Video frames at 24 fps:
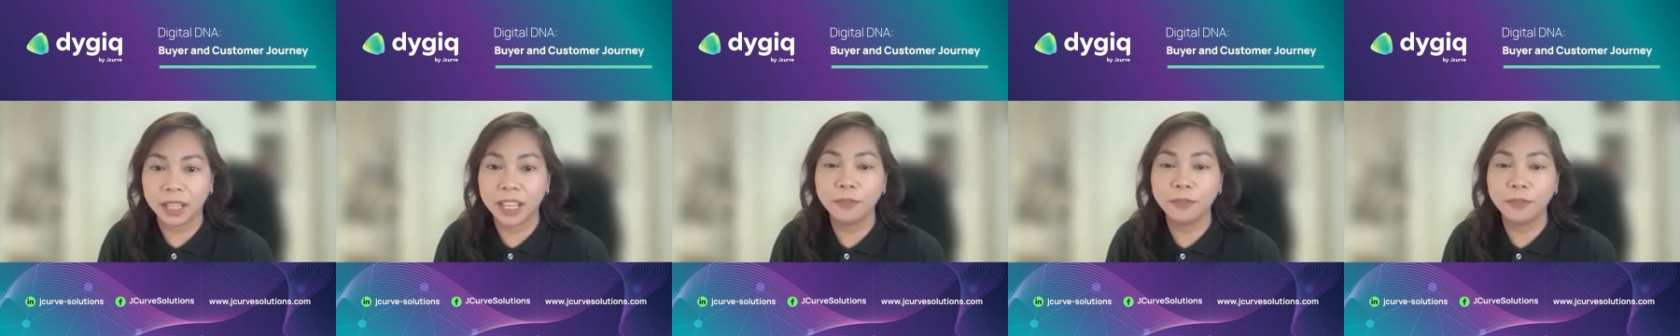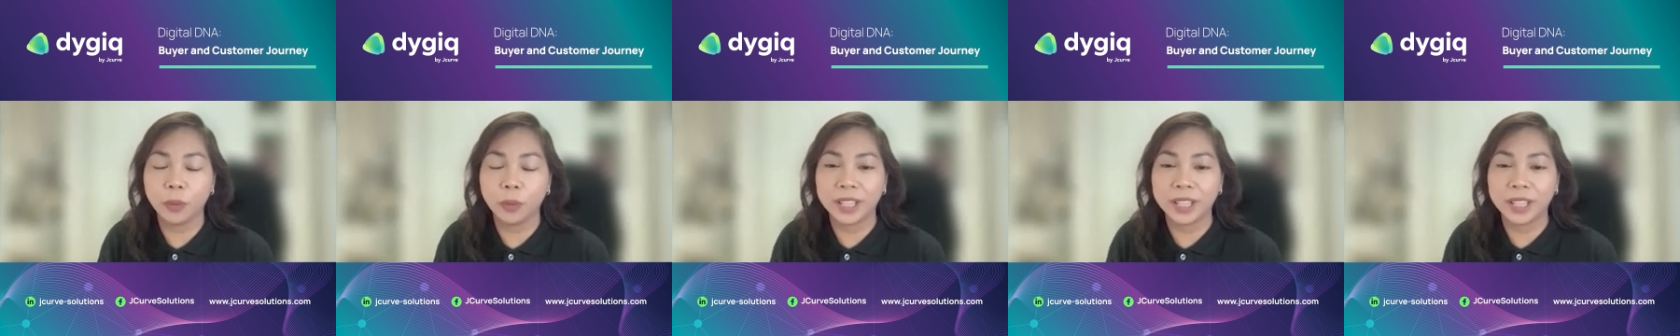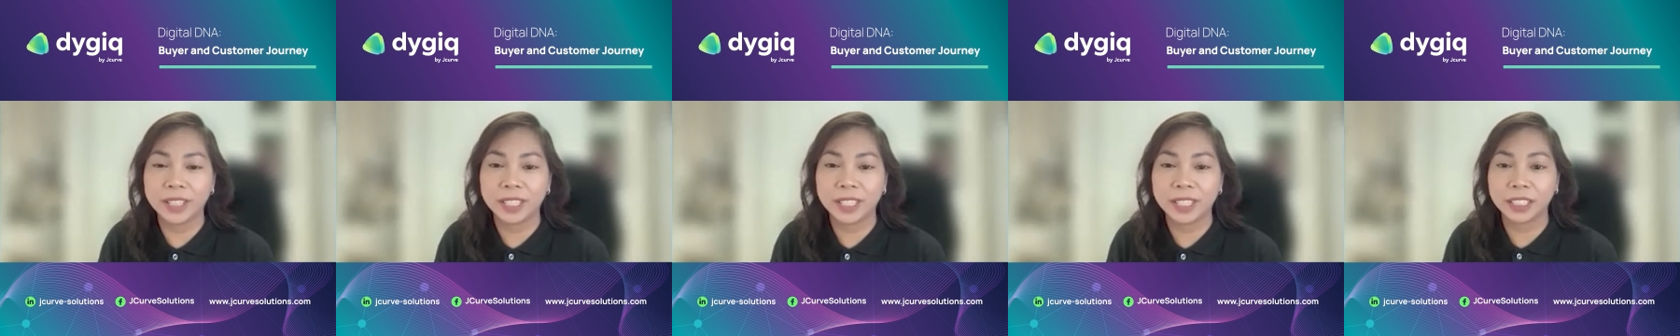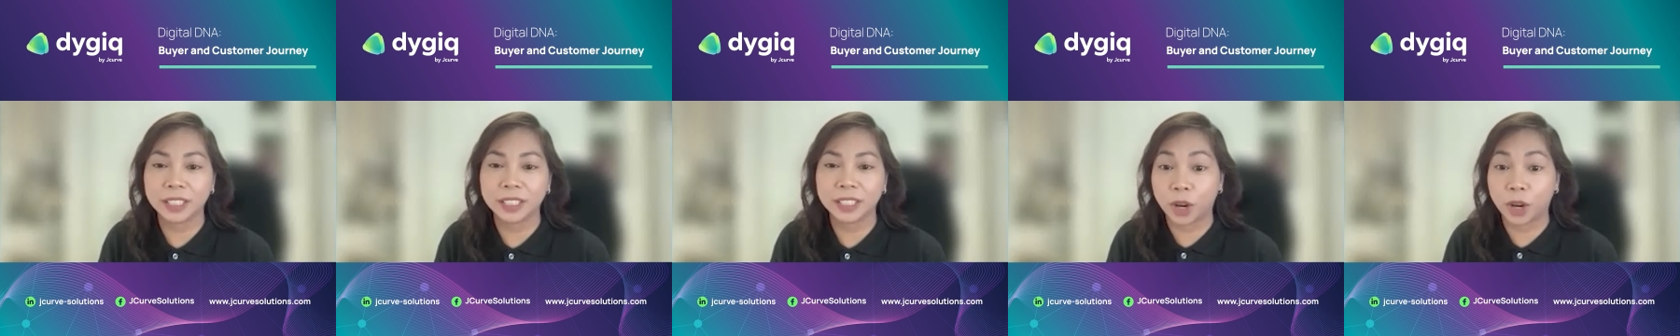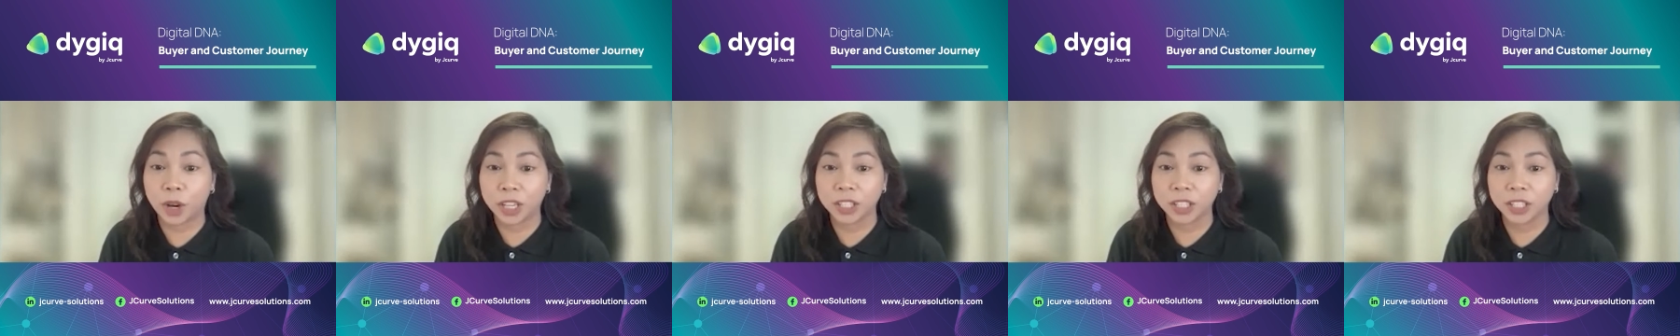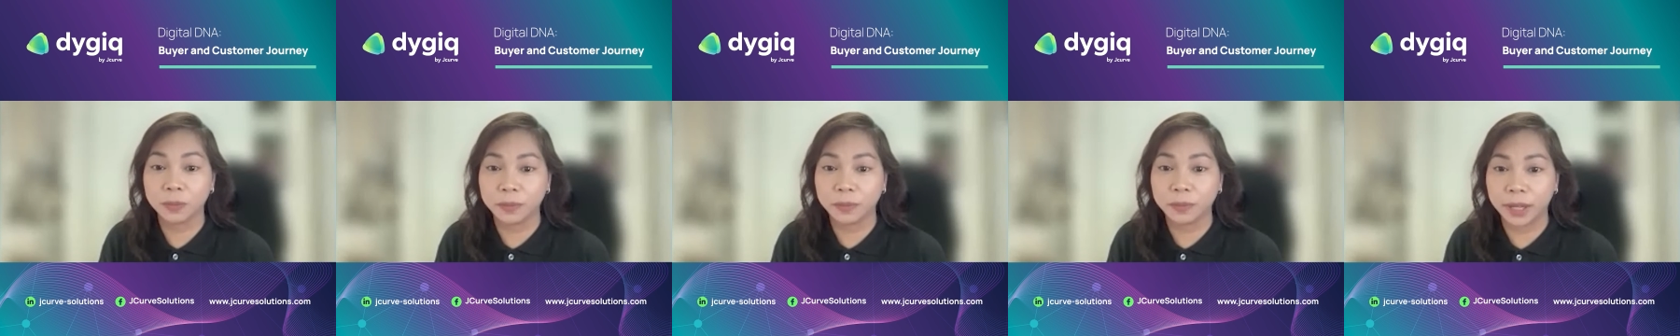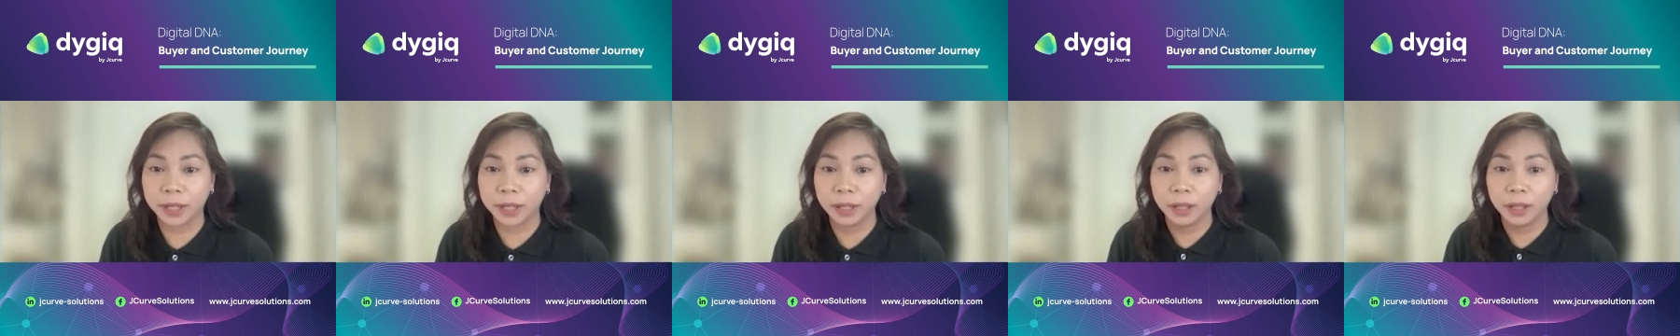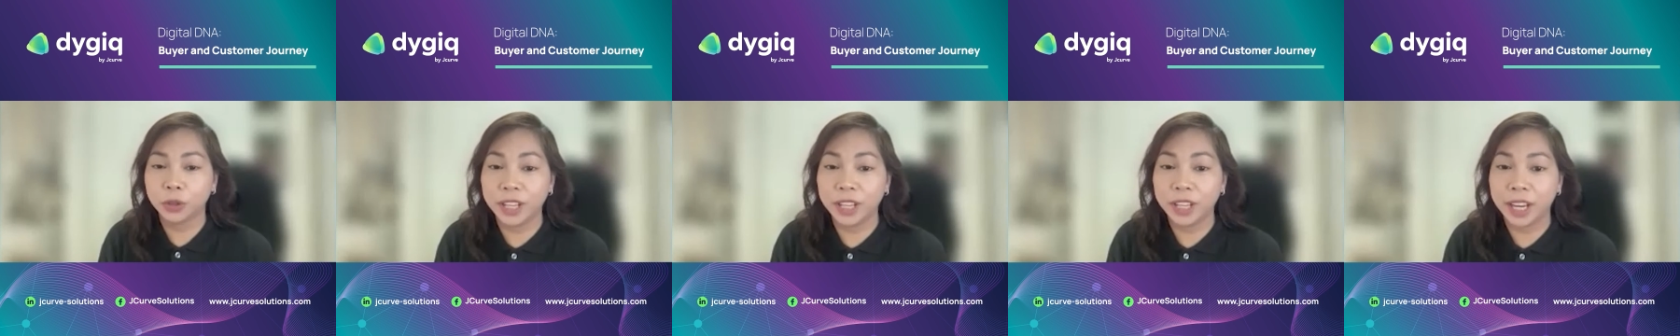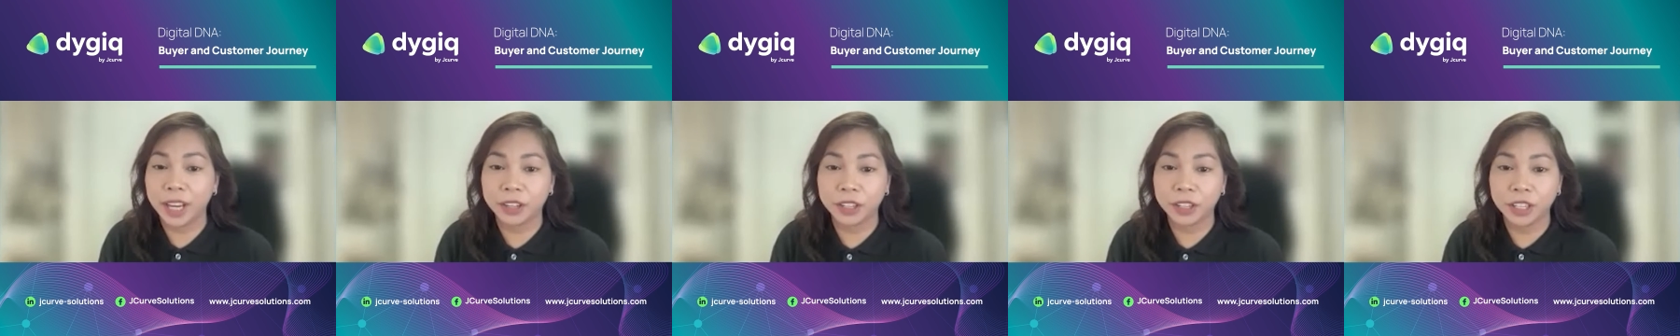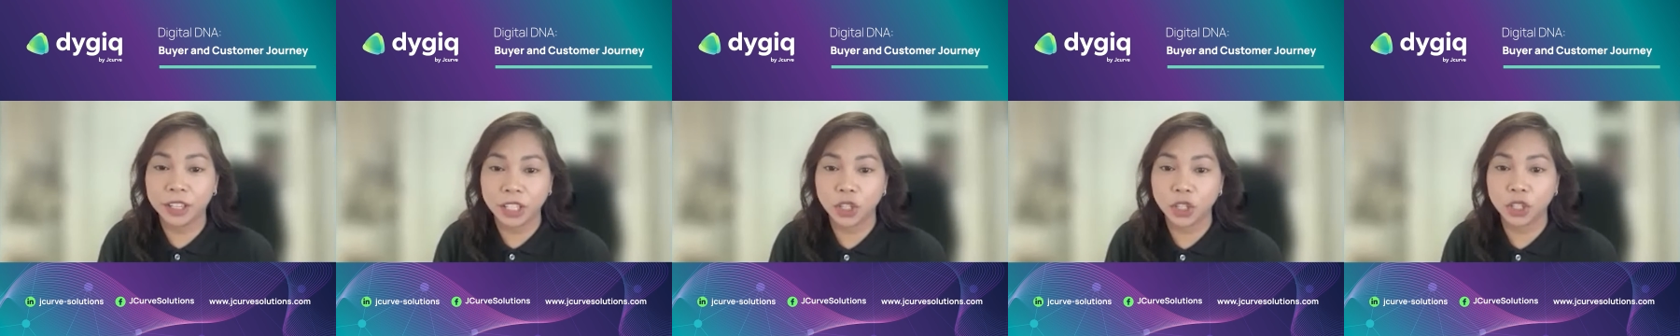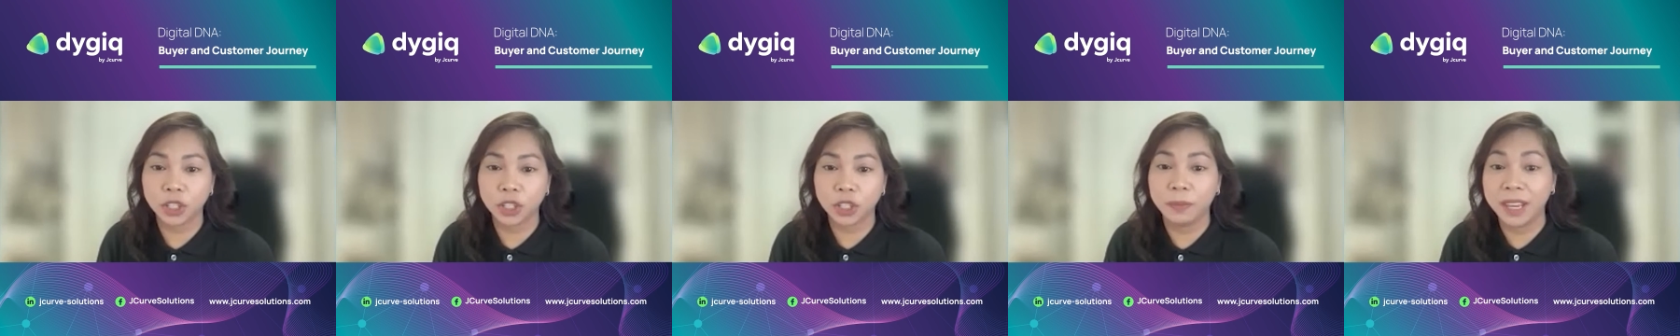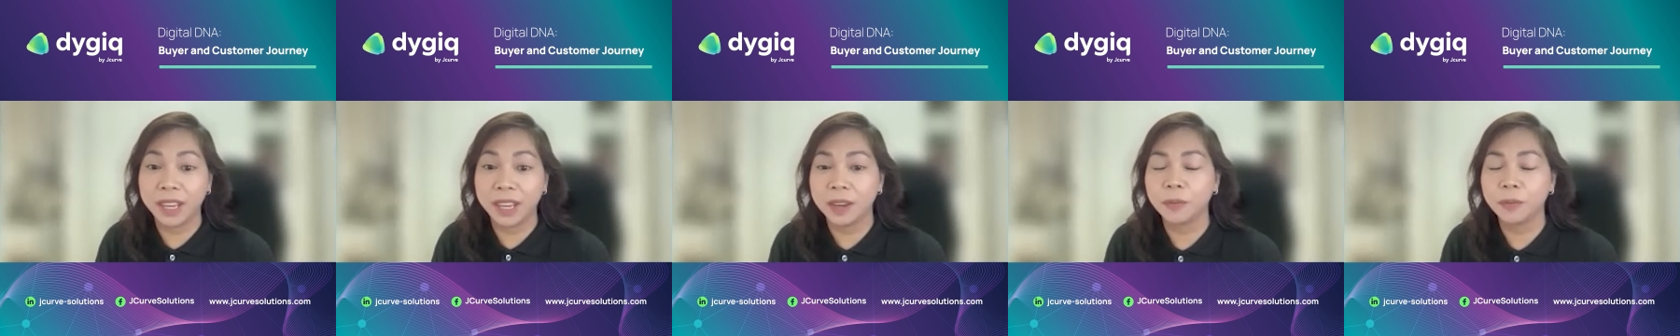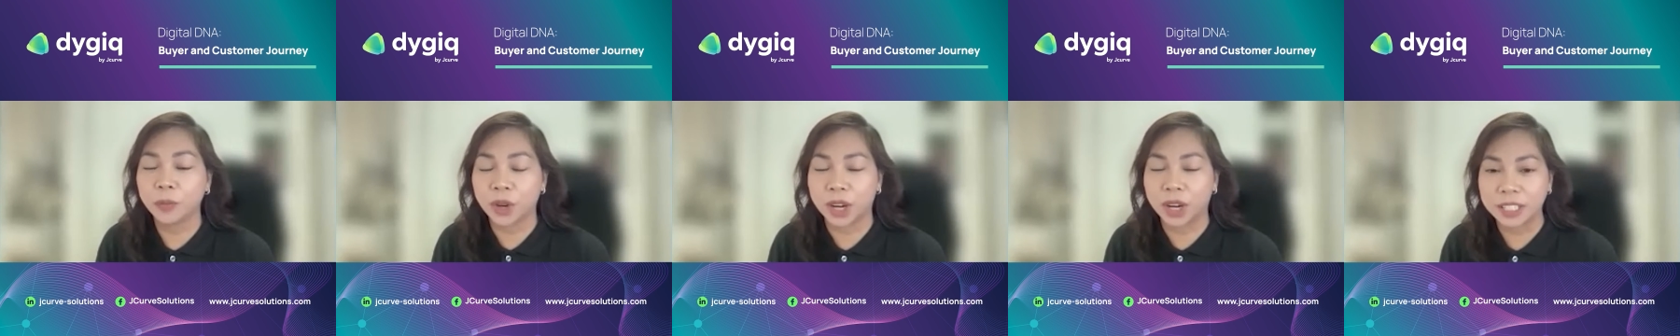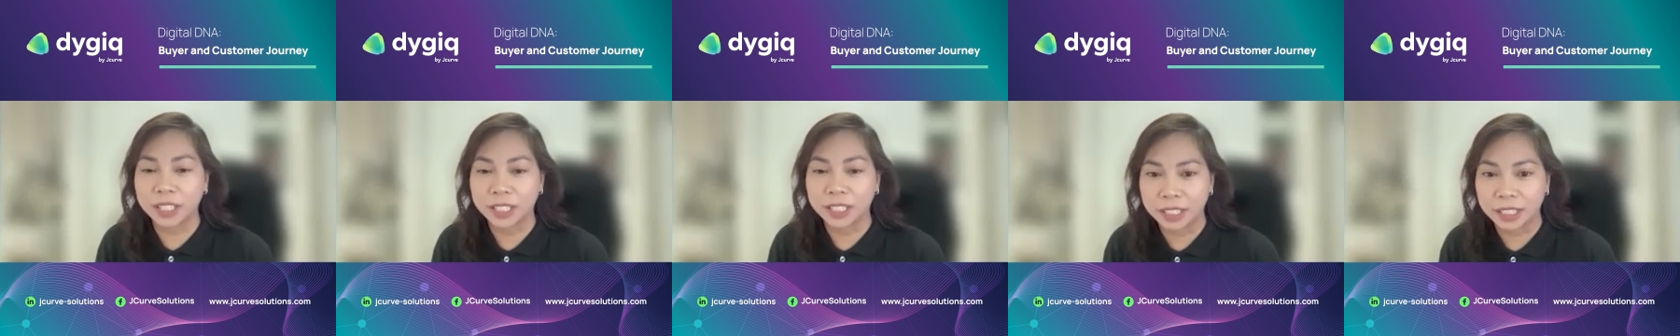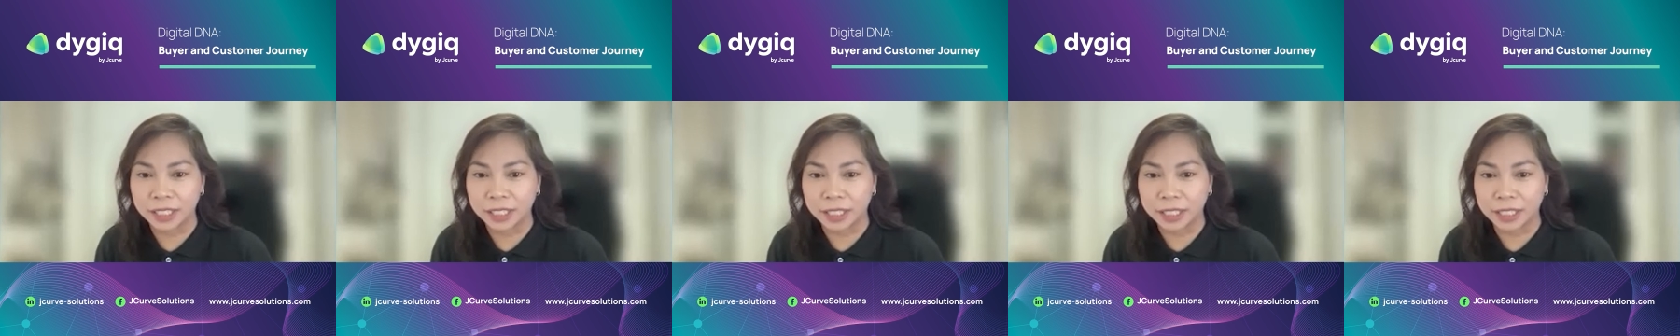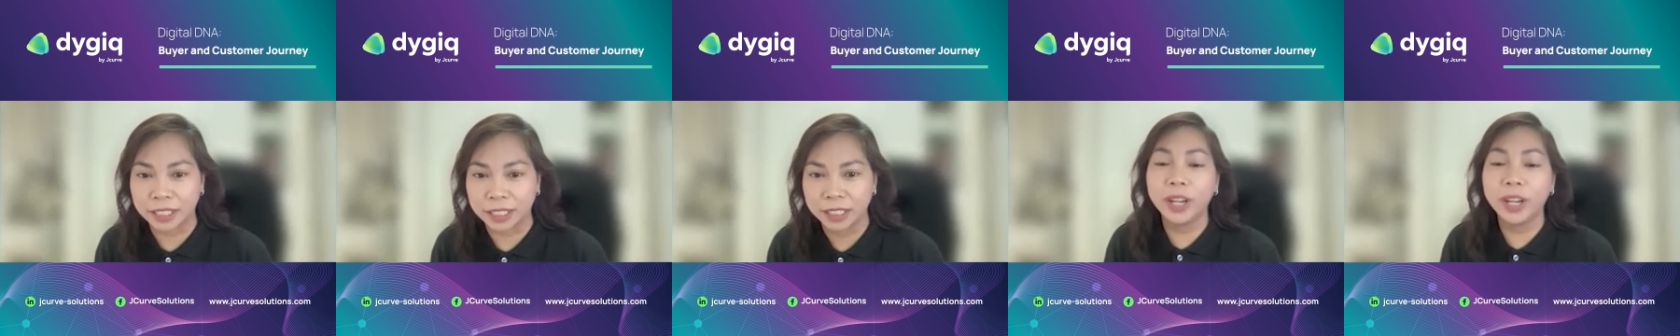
influences a prospect through their decision-making process,